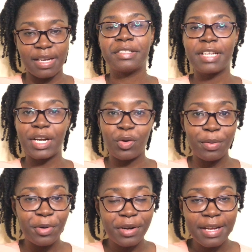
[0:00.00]
January
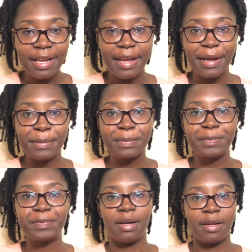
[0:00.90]
morning
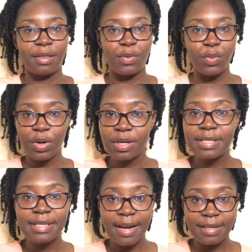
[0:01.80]
came, the work
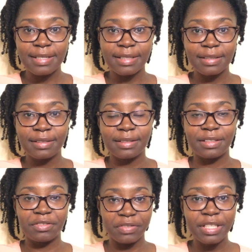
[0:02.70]
started,
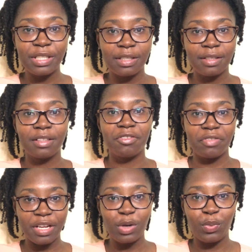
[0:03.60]
the
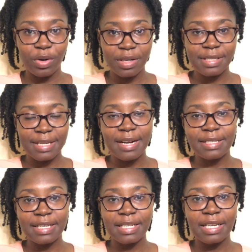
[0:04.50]
real work
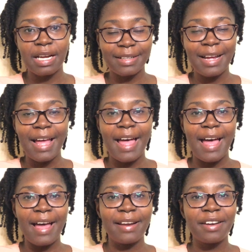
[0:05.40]
started,
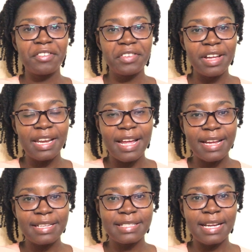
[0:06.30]
and I
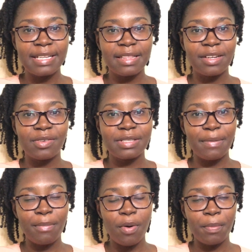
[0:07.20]
realized that there was a
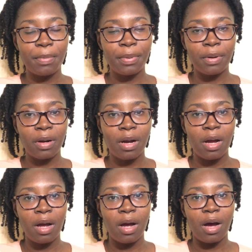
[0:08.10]
bump
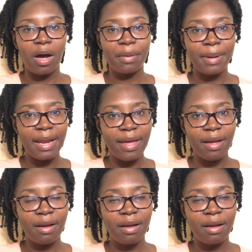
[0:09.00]
on my leg.